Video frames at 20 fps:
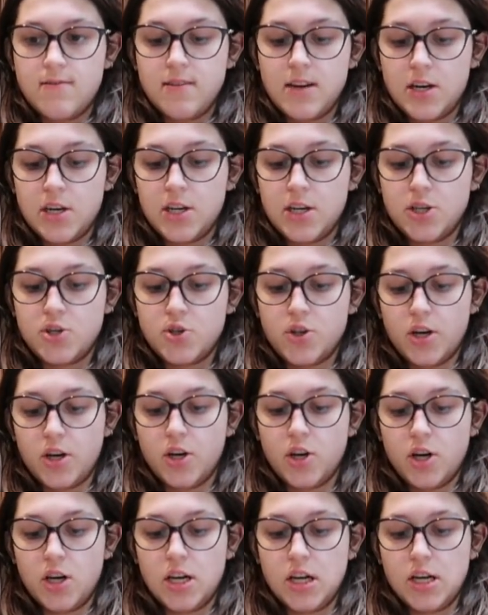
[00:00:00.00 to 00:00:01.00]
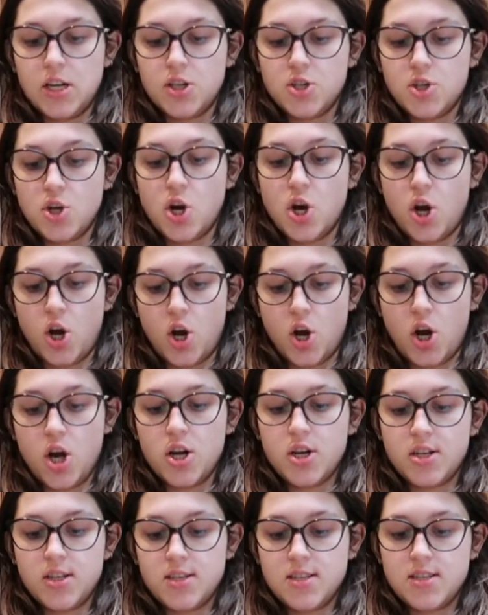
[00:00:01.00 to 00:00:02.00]
very triggering
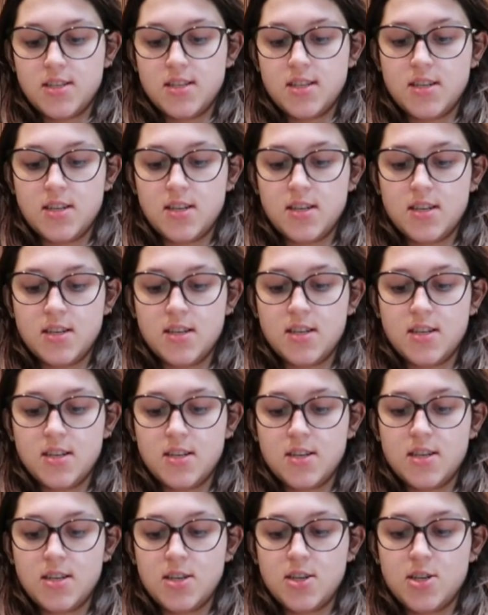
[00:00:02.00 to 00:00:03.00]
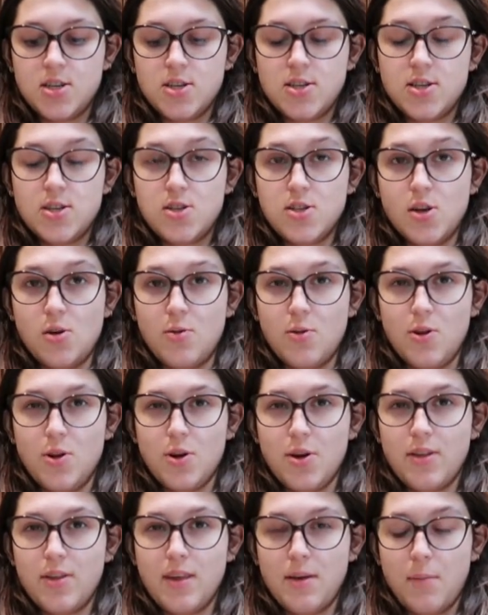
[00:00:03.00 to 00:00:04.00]
talks, so
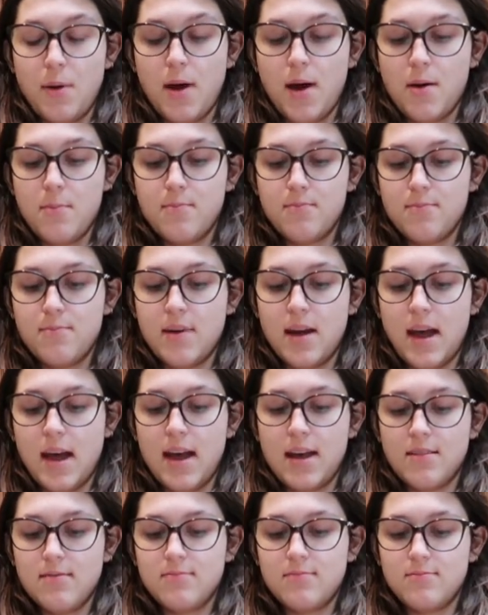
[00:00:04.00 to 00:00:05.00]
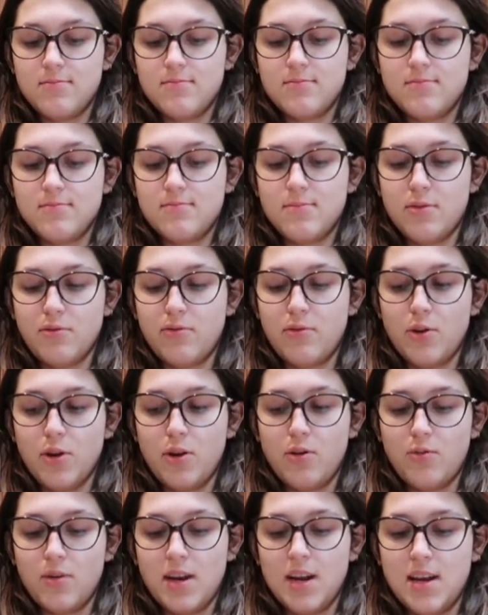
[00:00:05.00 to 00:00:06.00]
look them up at before
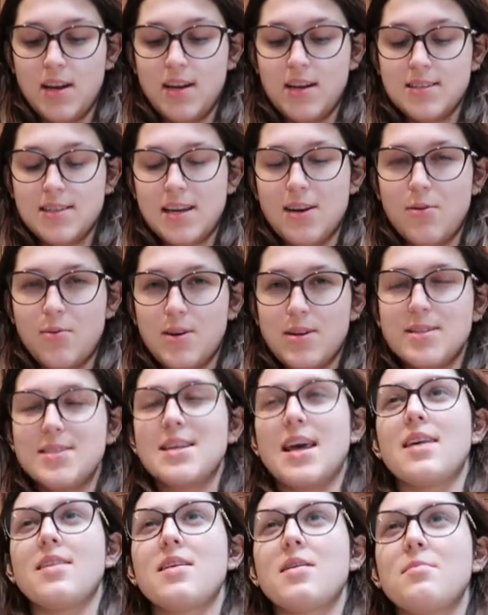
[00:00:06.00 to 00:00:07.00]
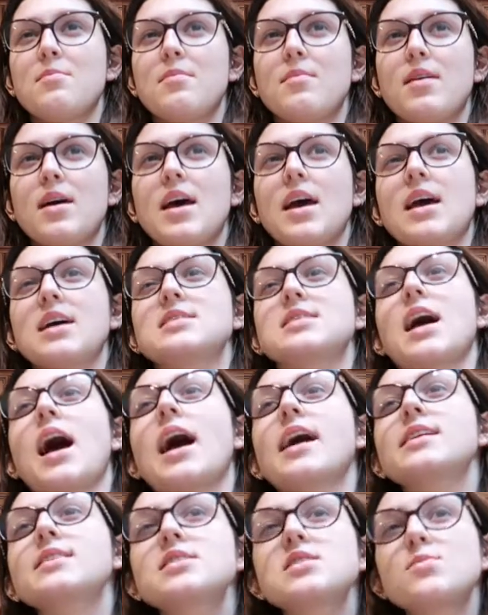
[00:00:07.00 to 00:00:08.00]
you read, because I don't want to say them because it
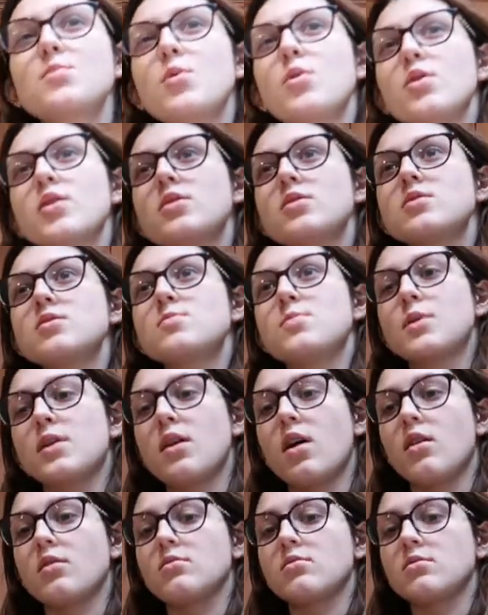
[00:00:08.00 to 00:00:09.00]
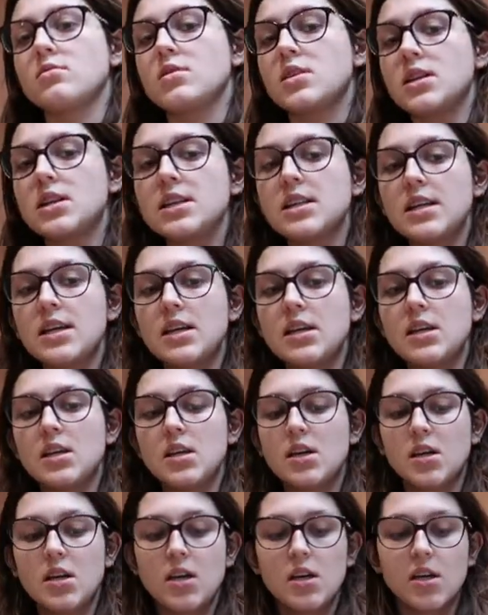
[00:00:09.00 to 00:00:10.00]
kind of spoils, but not really.